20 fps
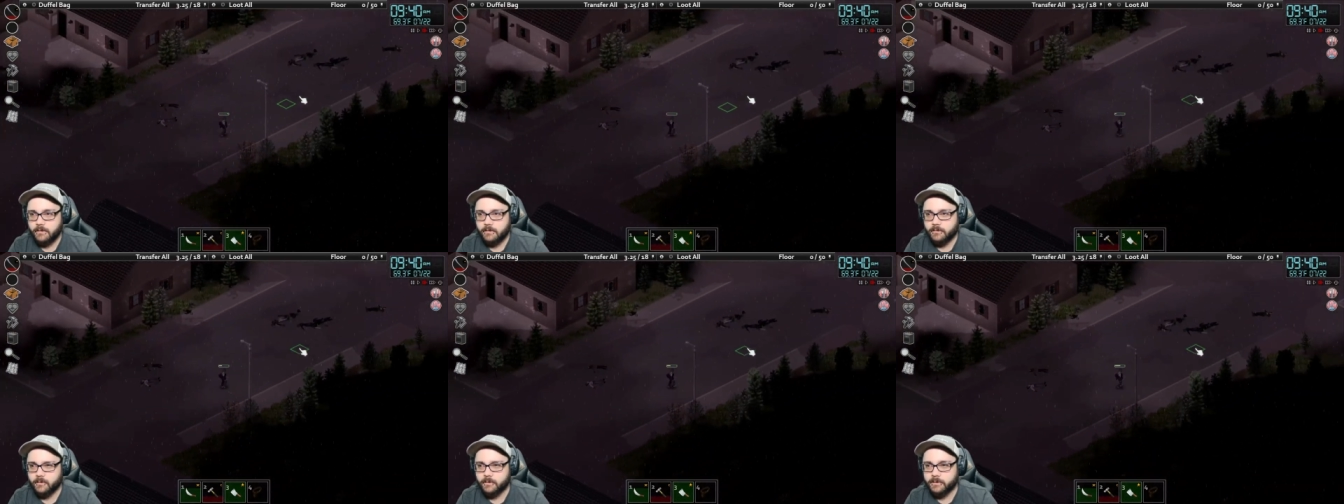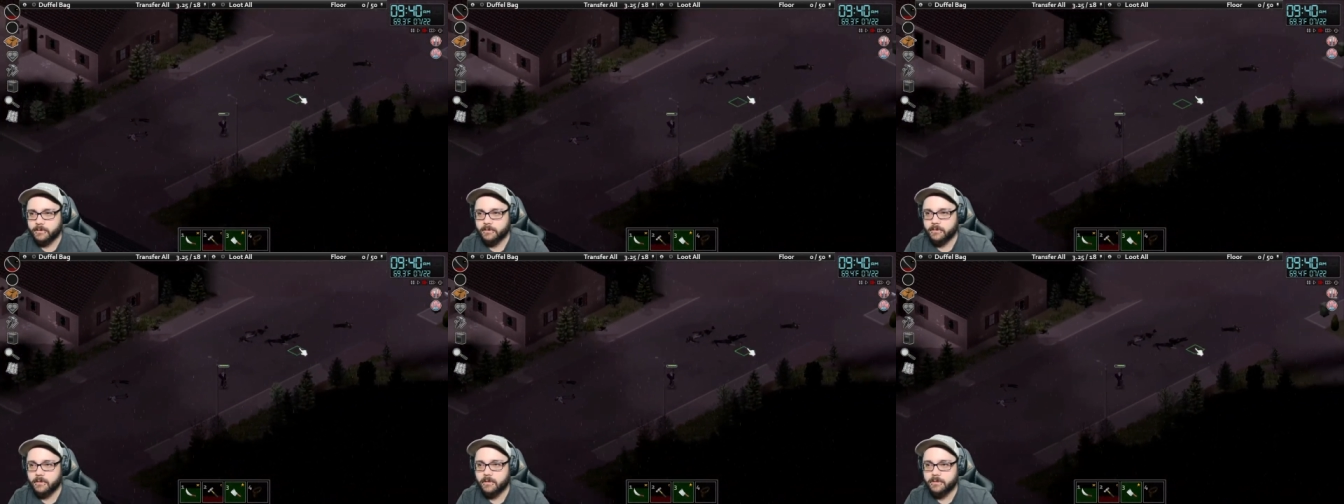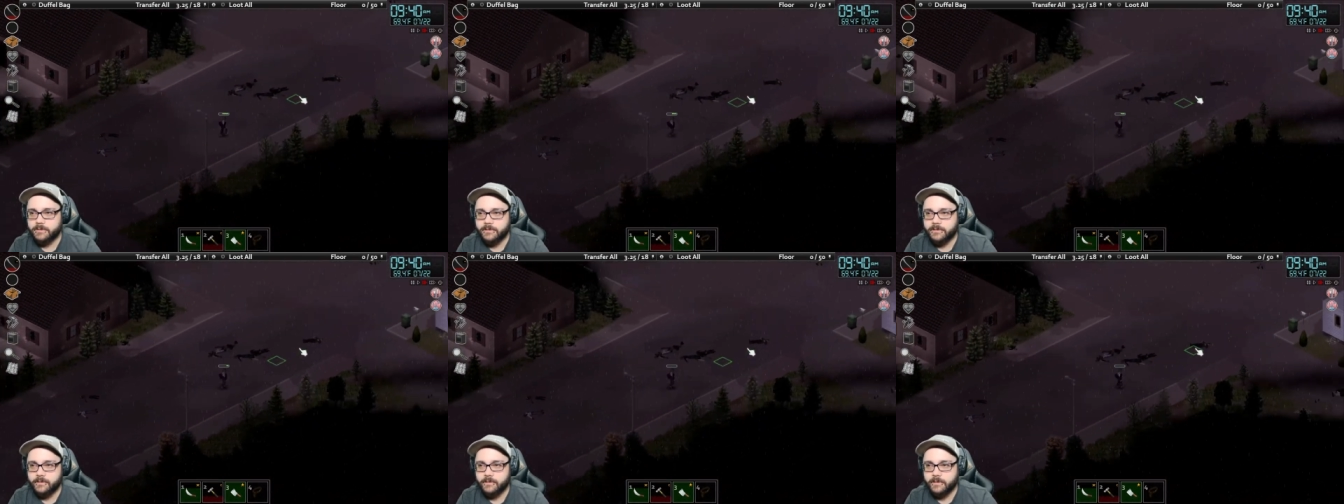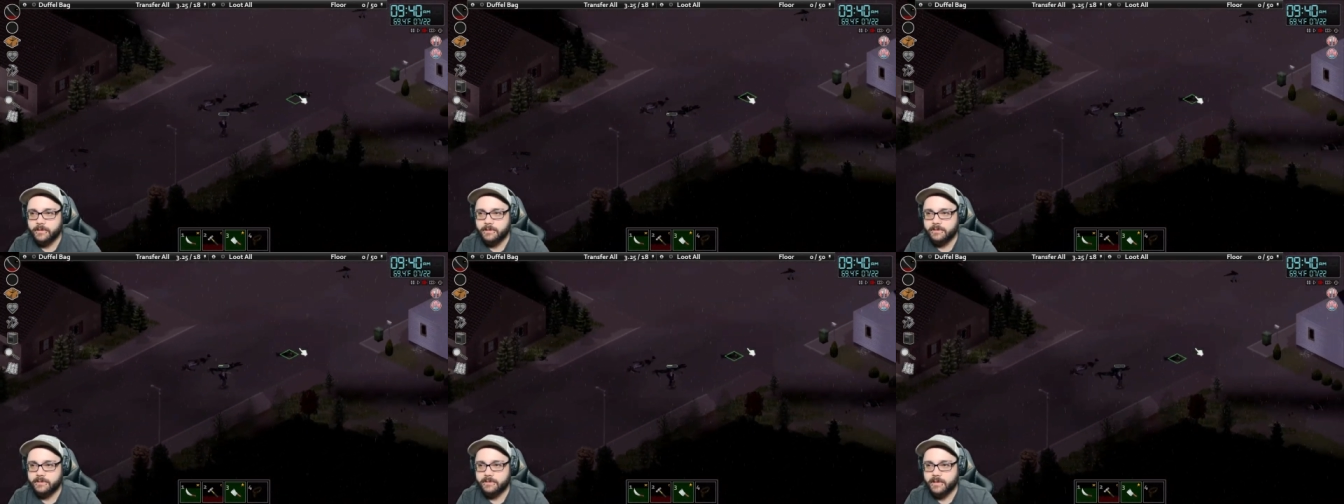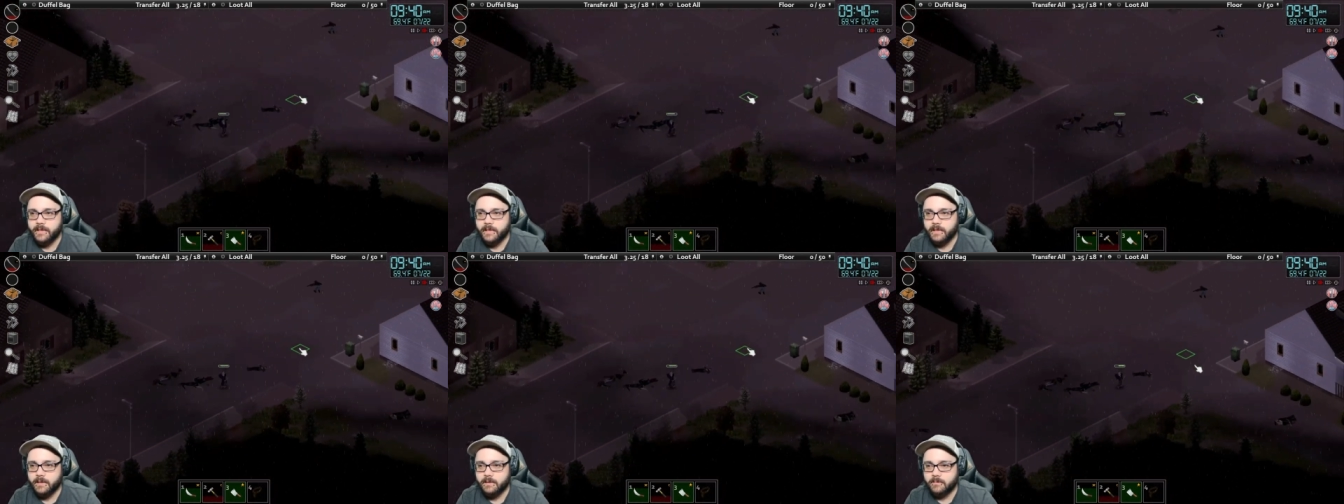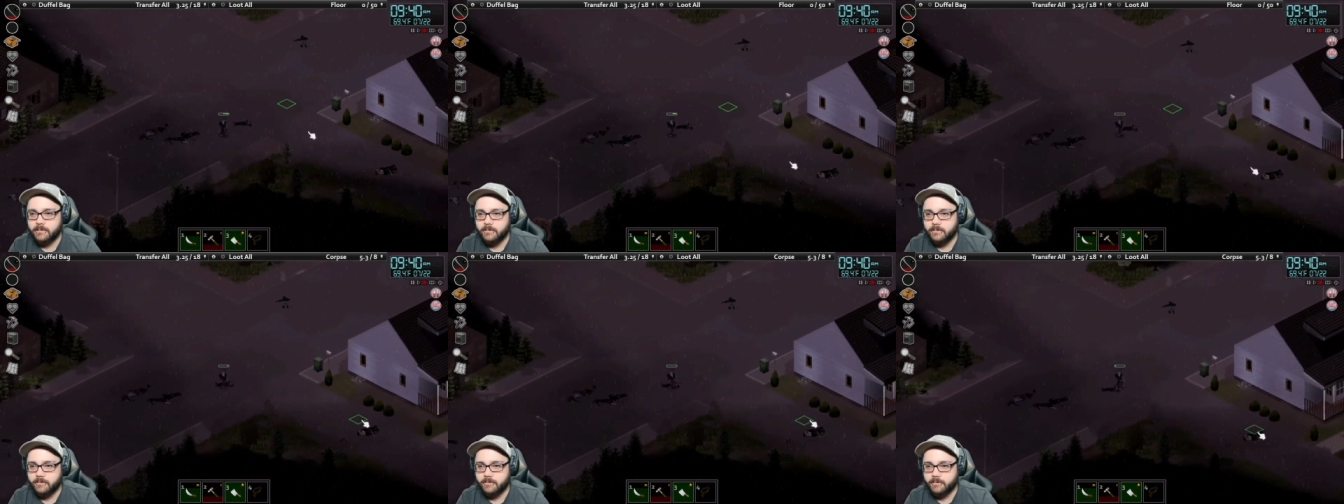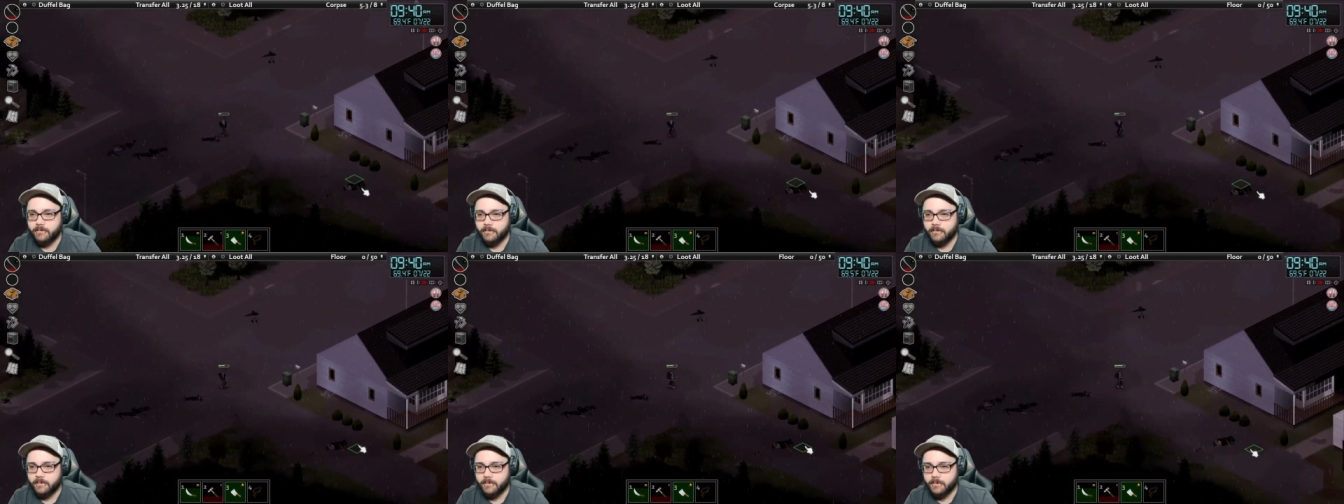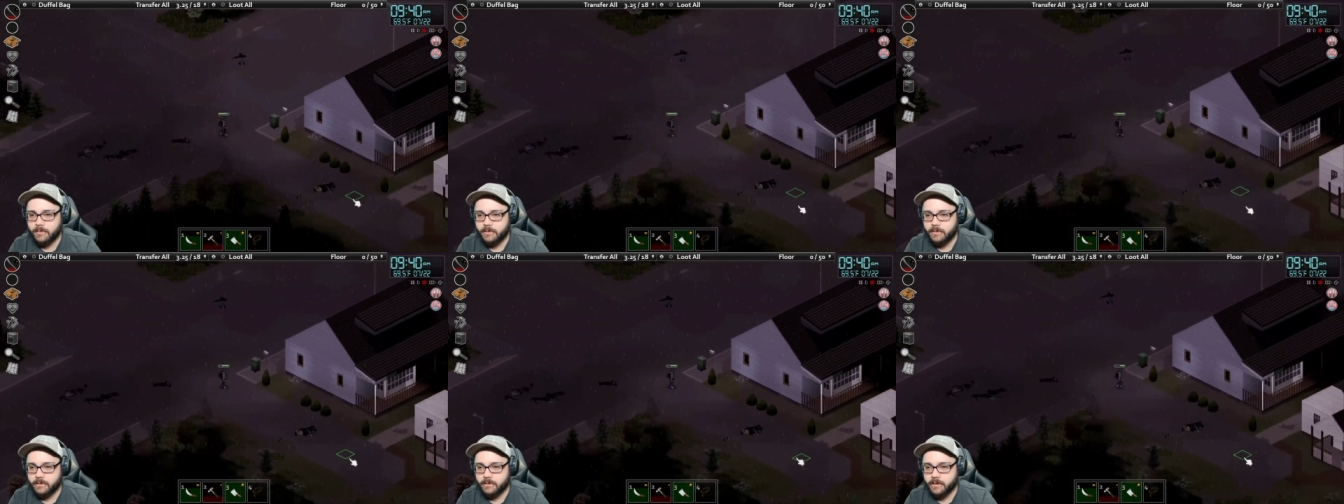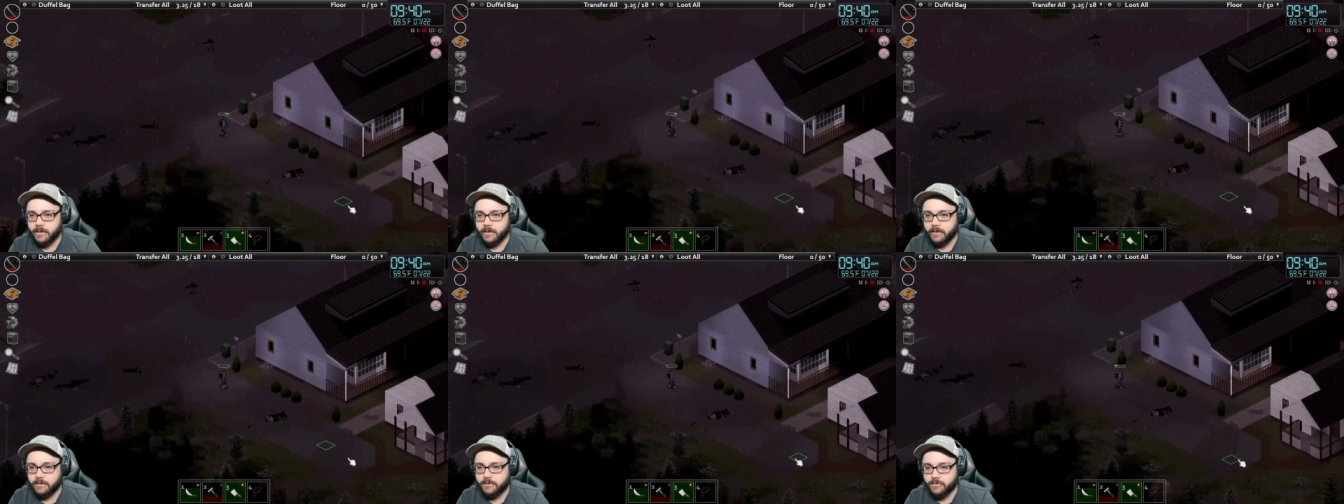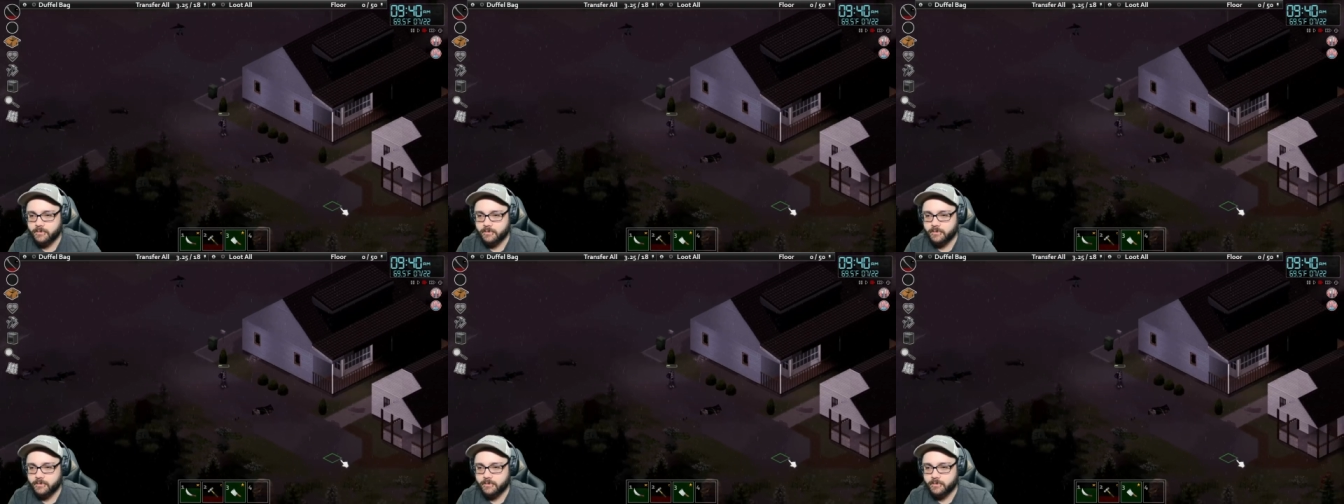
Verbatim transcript: well, there also is that, like,